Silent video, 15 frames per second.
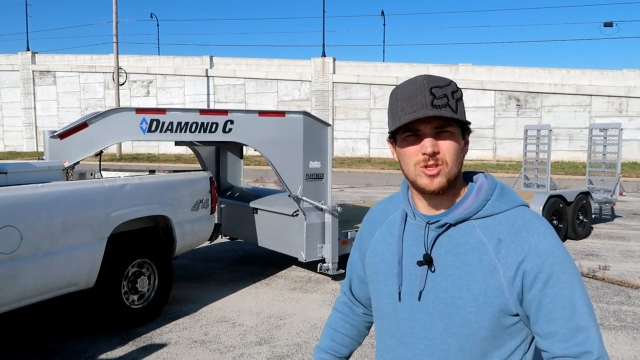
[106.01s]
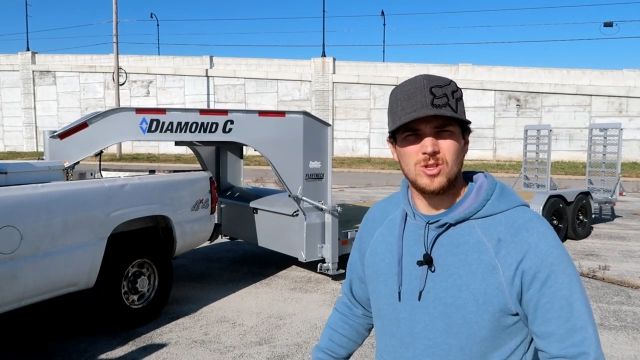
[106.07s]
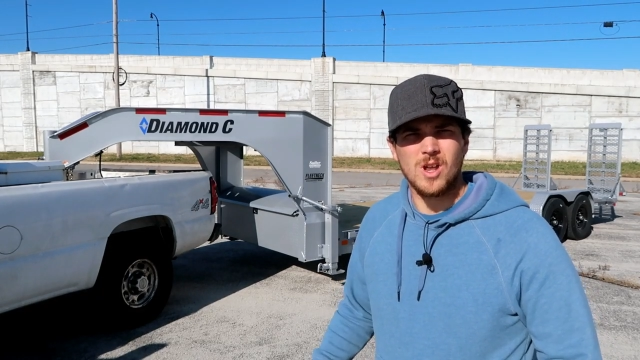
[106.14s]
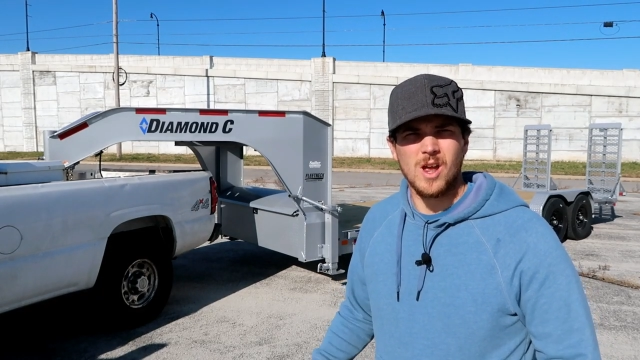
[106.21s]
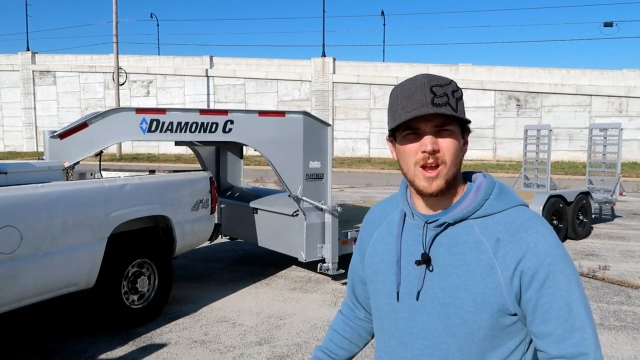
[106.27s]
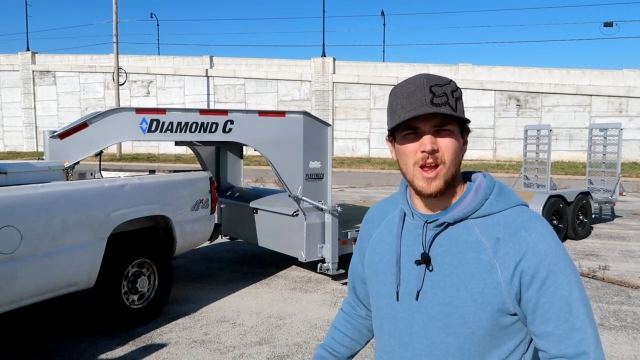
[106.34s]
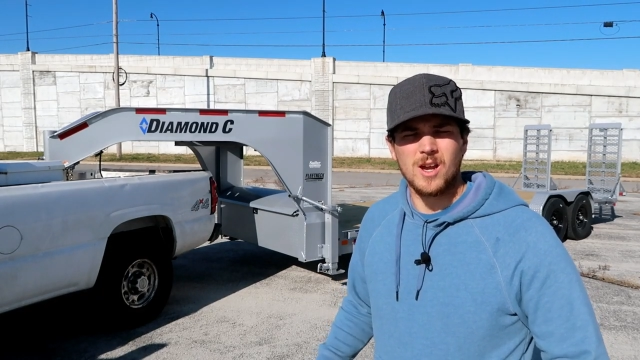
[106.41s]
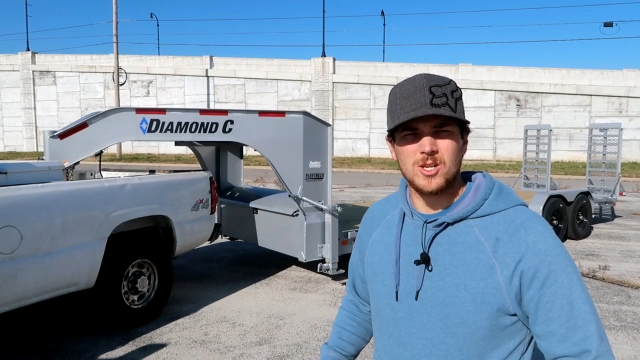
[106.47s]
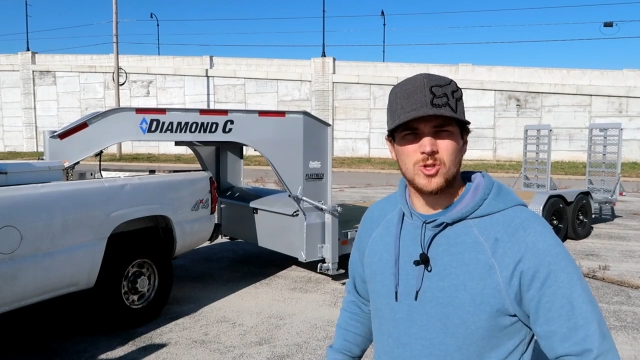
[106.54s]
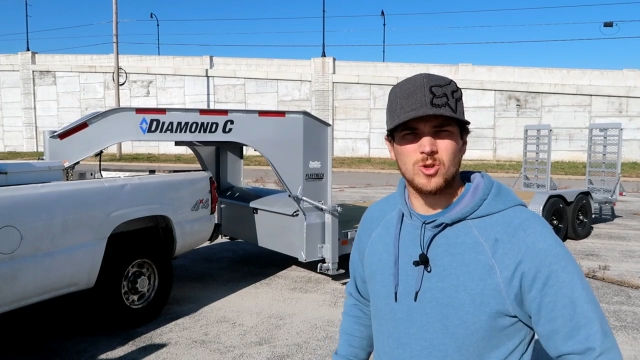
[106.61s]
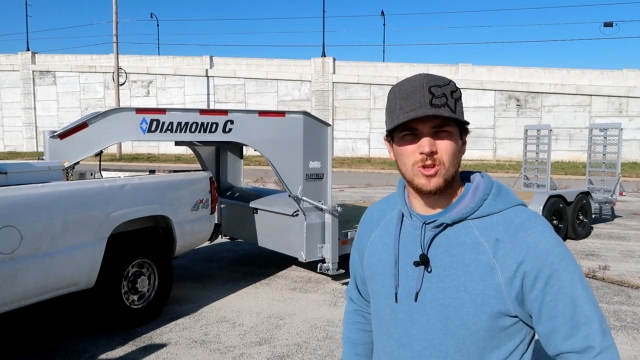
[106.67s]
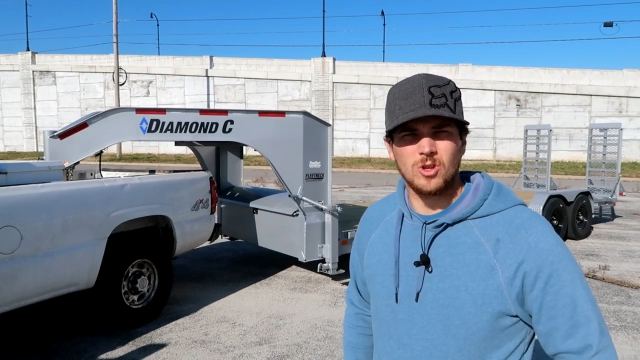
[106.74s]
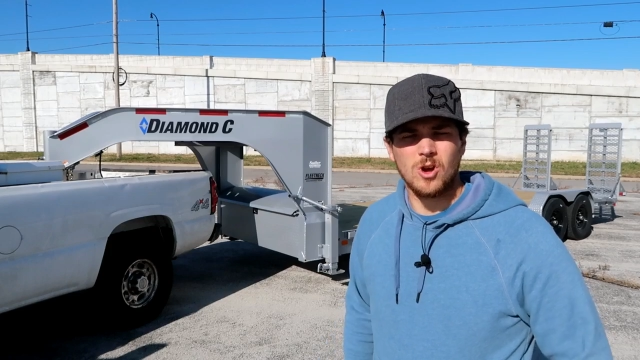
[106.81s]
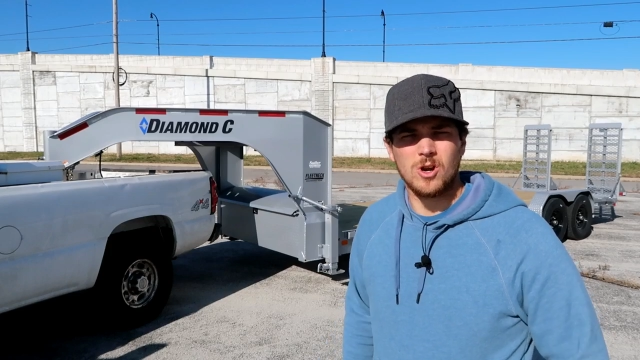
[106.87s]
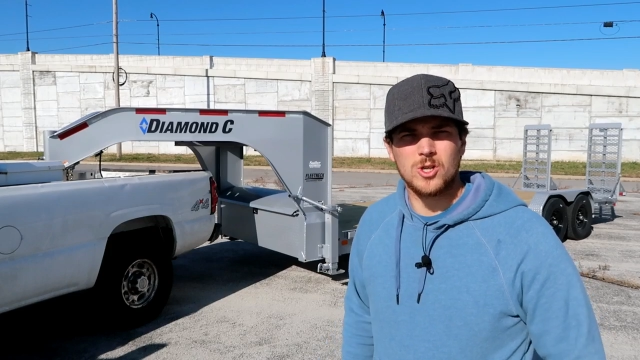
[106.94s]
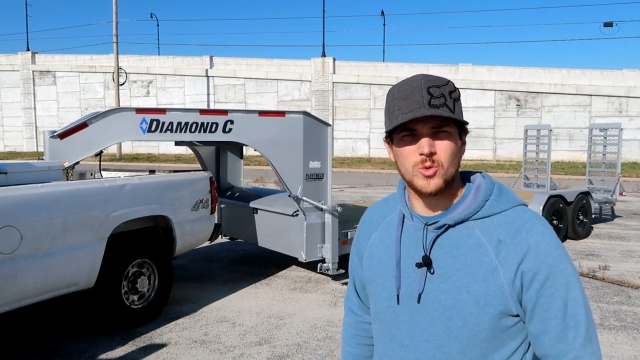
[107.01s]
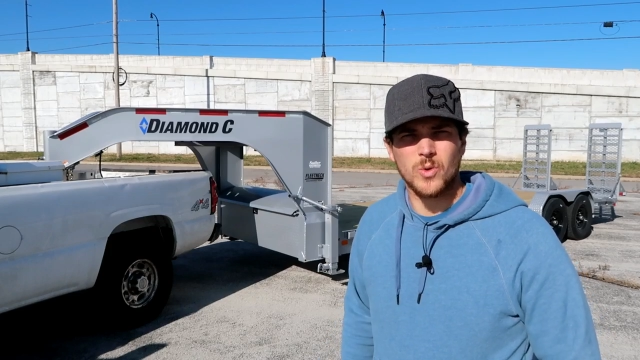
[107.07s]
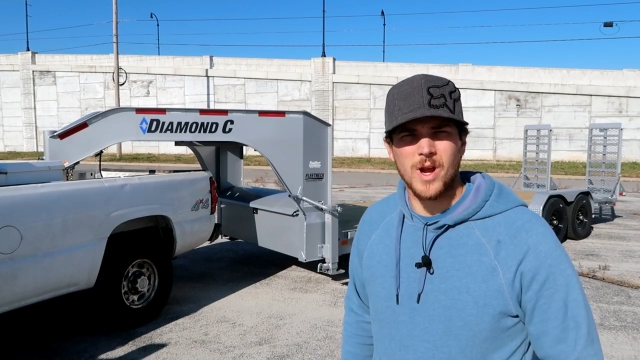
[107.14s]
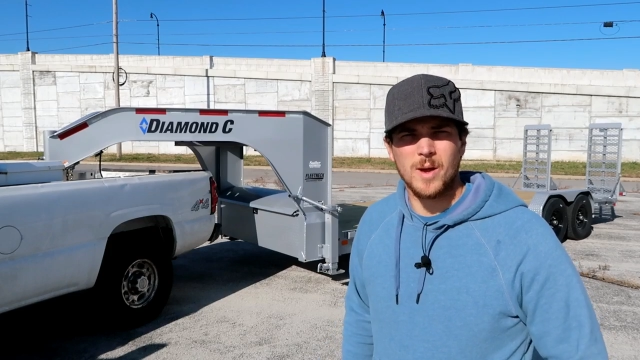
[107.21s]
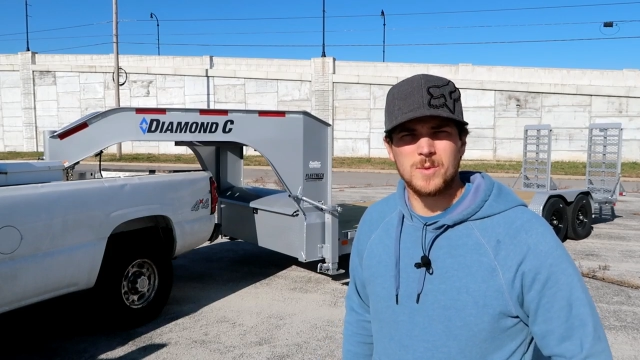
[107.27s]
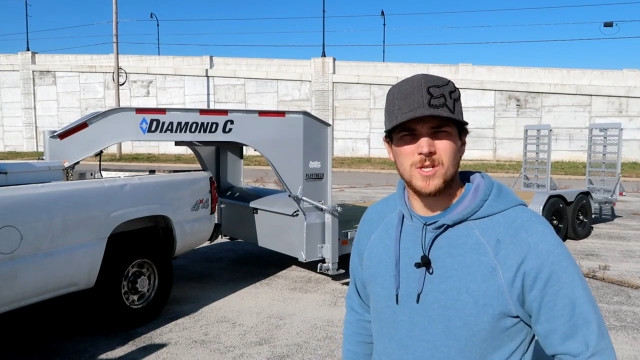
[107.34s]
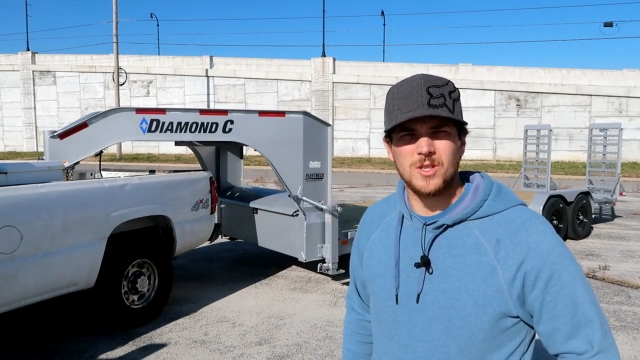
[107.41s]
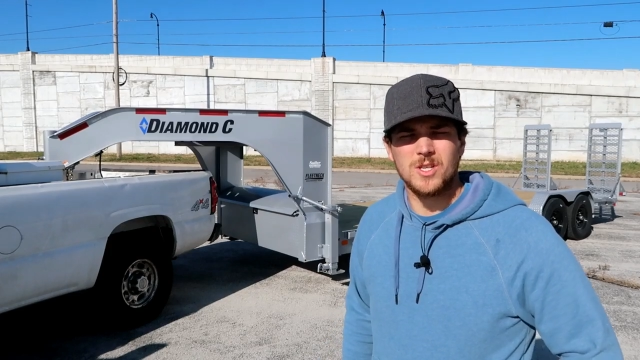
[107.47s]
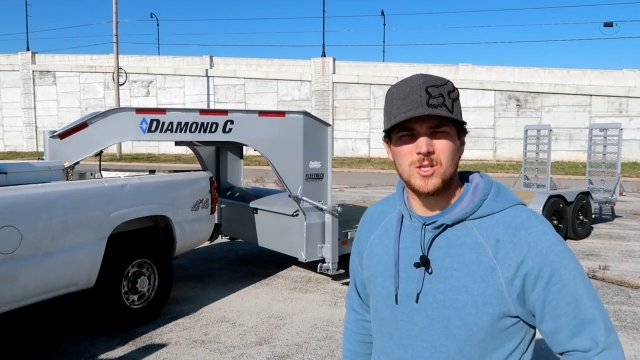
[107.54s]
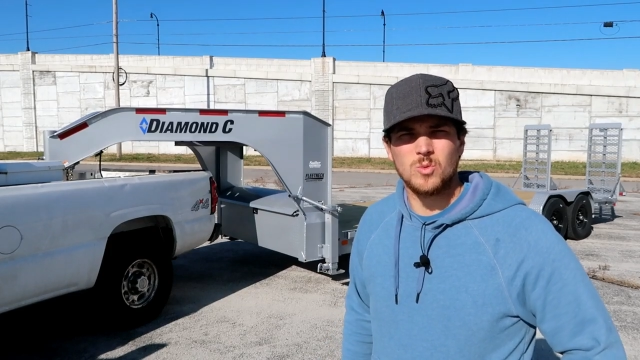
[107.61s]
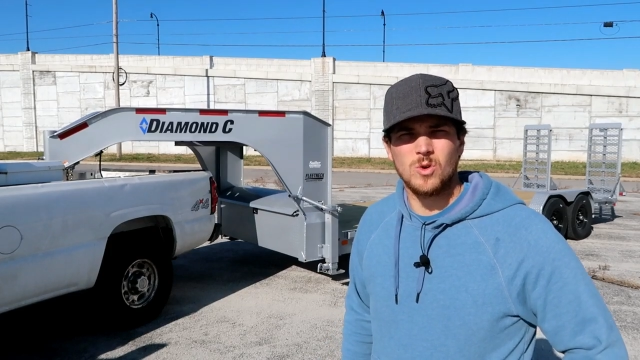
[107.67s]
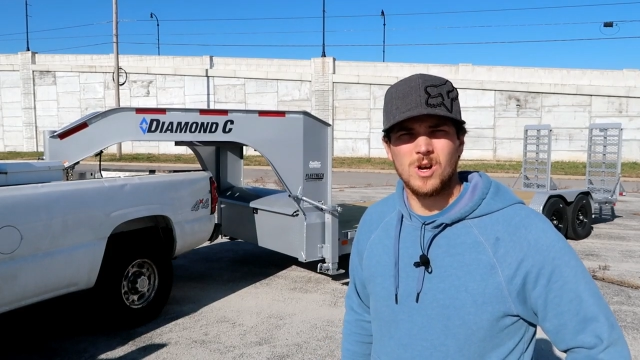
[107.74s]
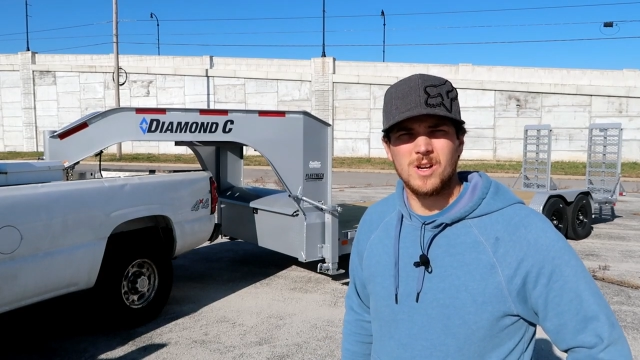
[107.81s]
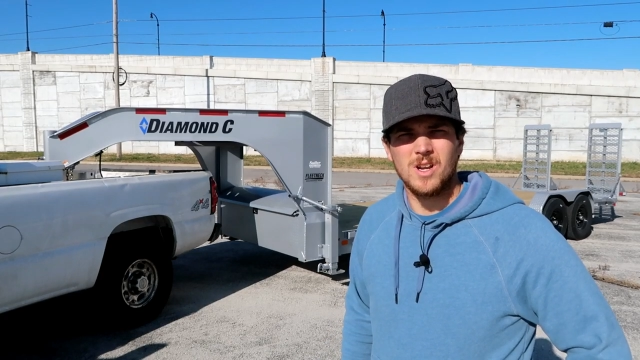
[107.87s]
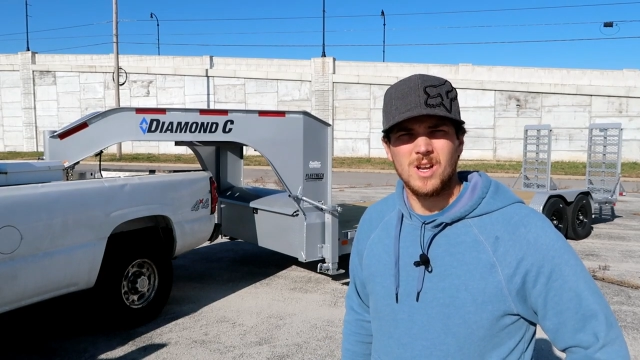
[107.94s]
extra large ramps on this
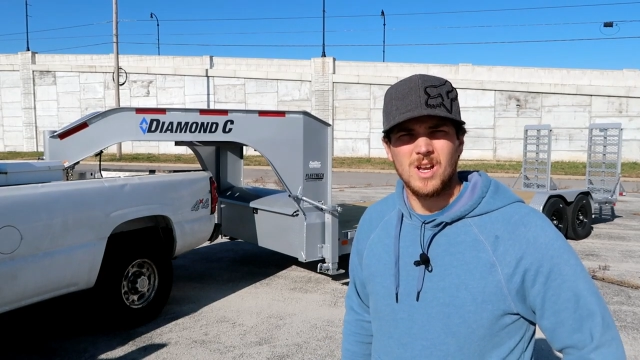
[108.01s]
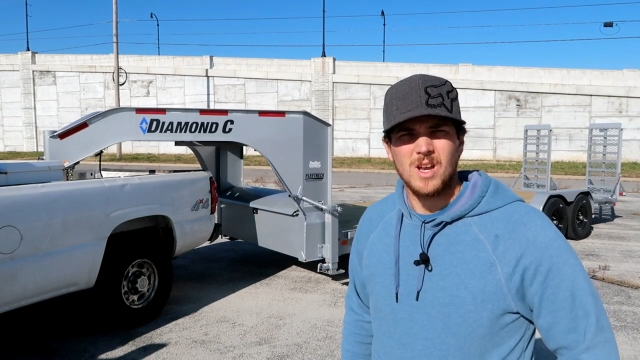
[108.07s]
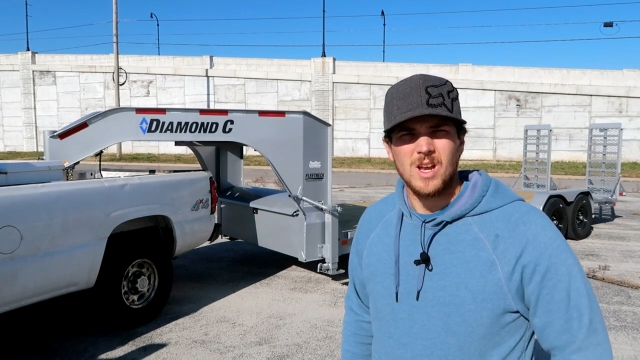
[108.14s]
one.